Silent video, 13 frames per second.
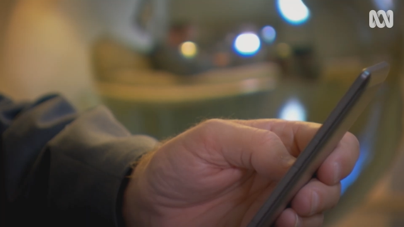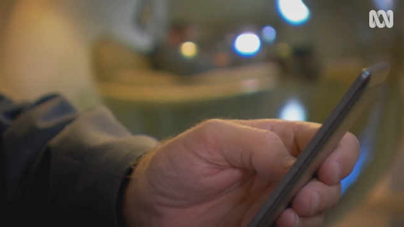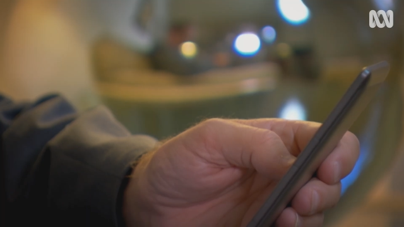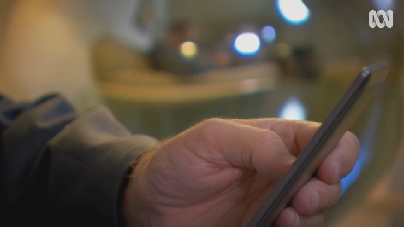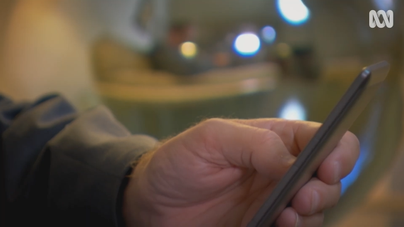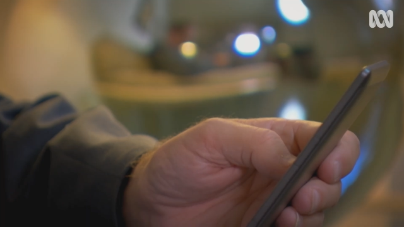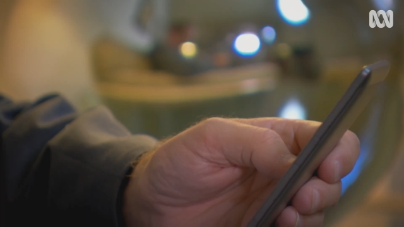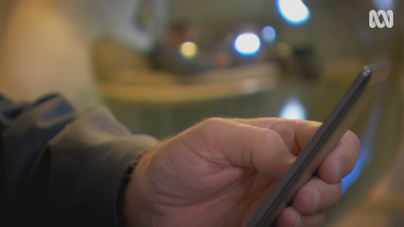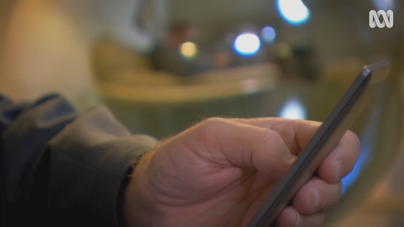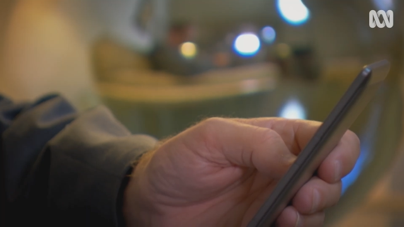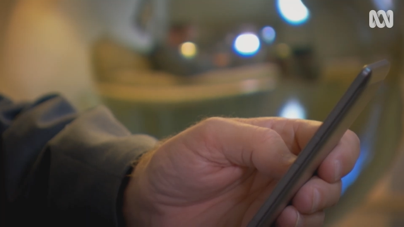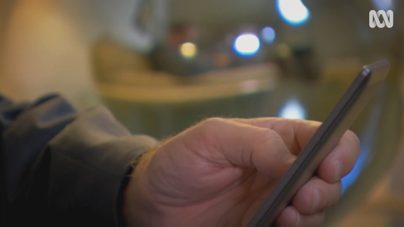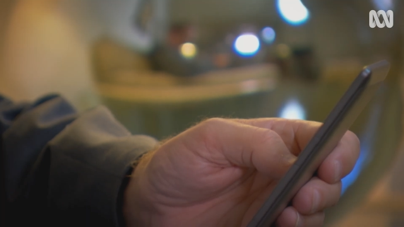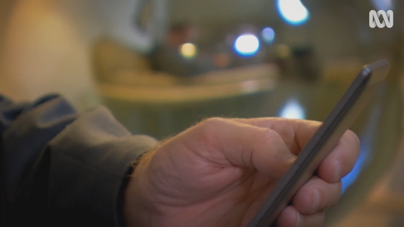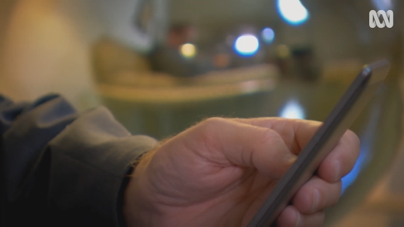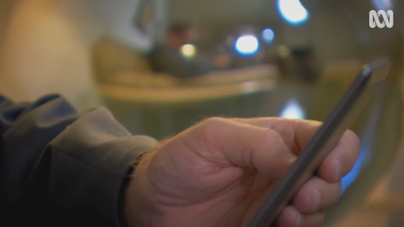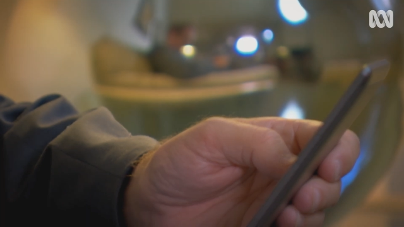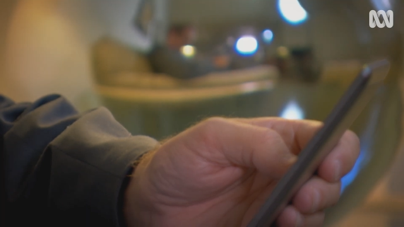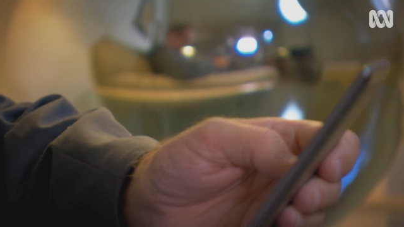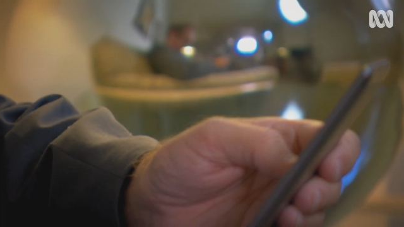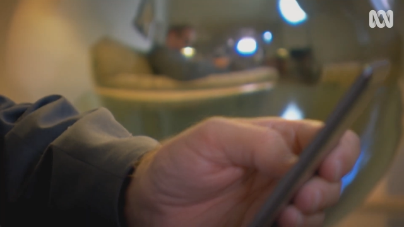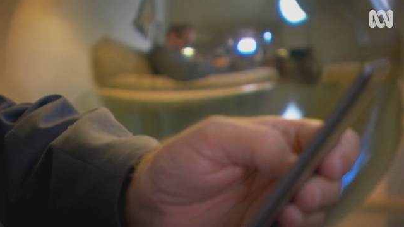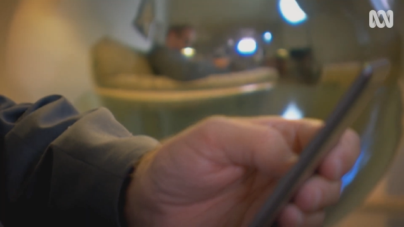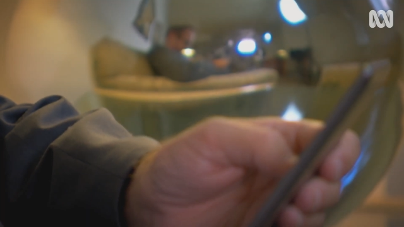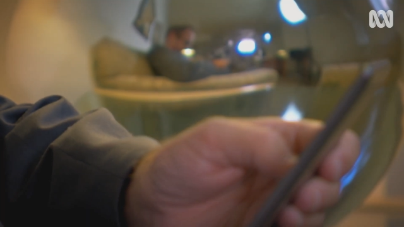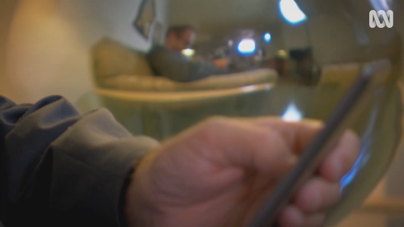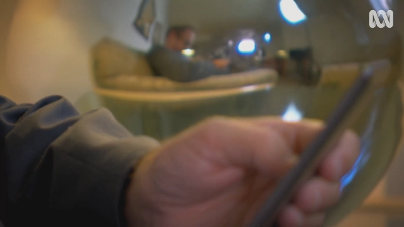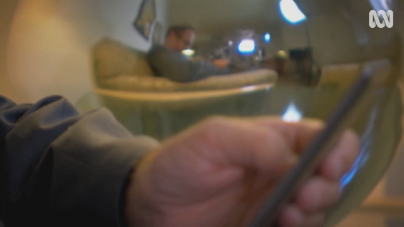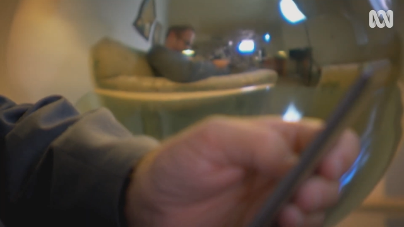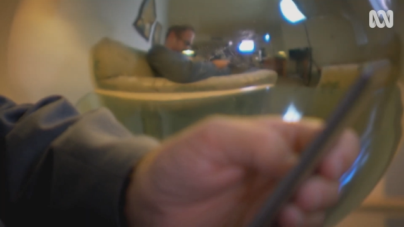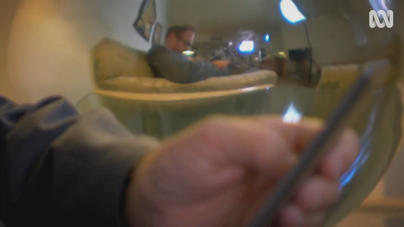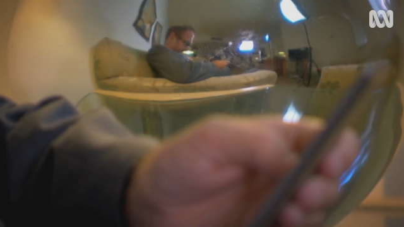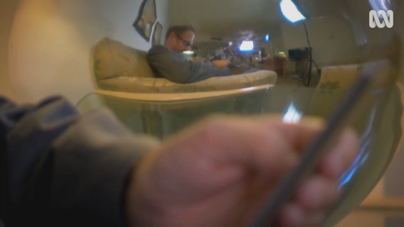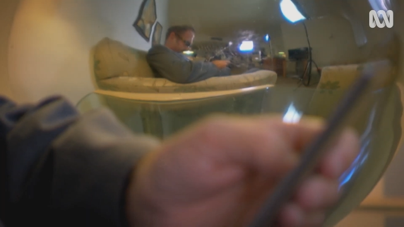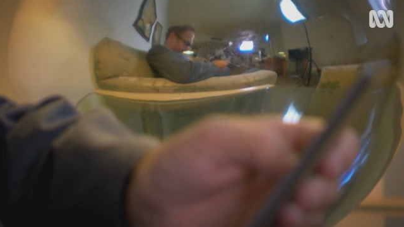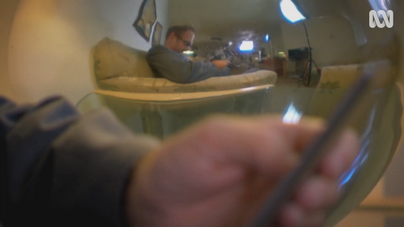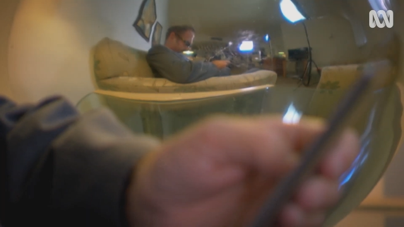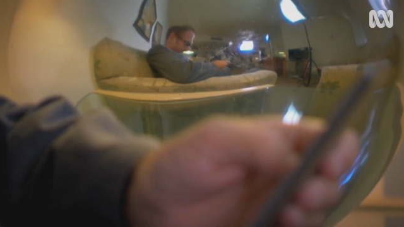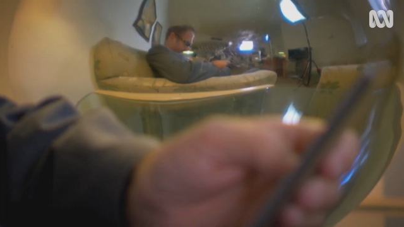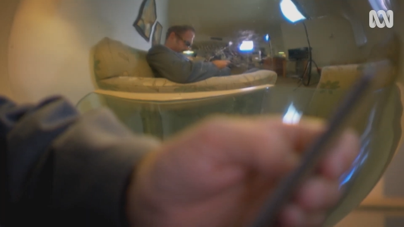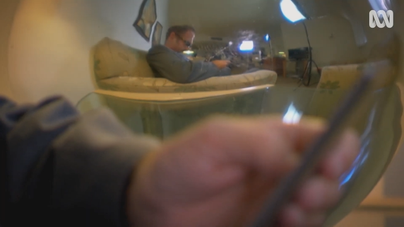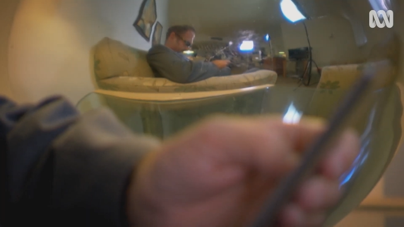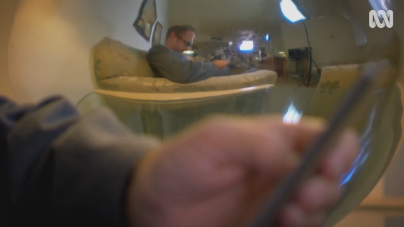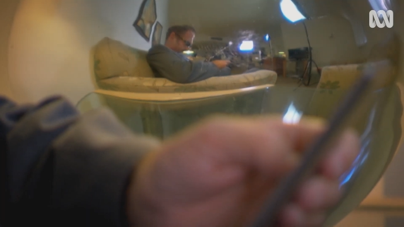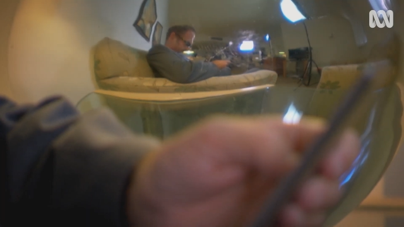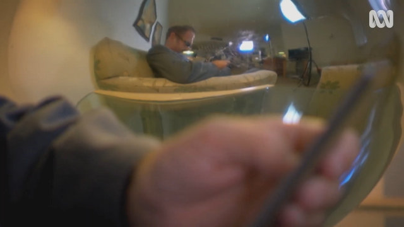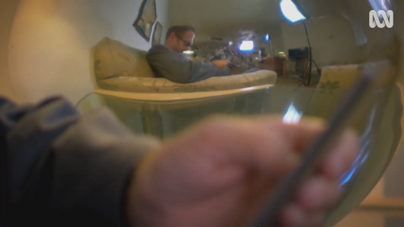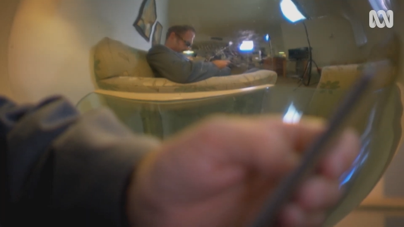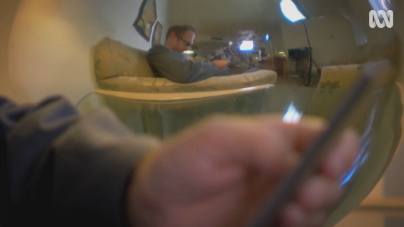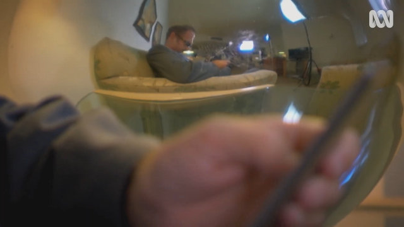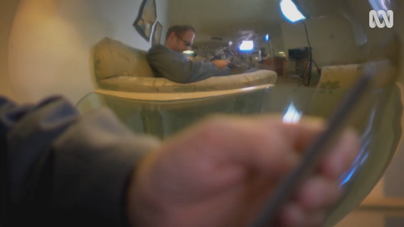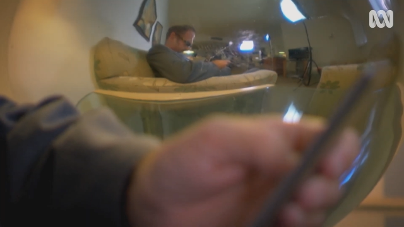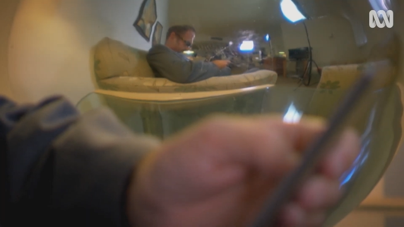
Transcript: (no speaker visible)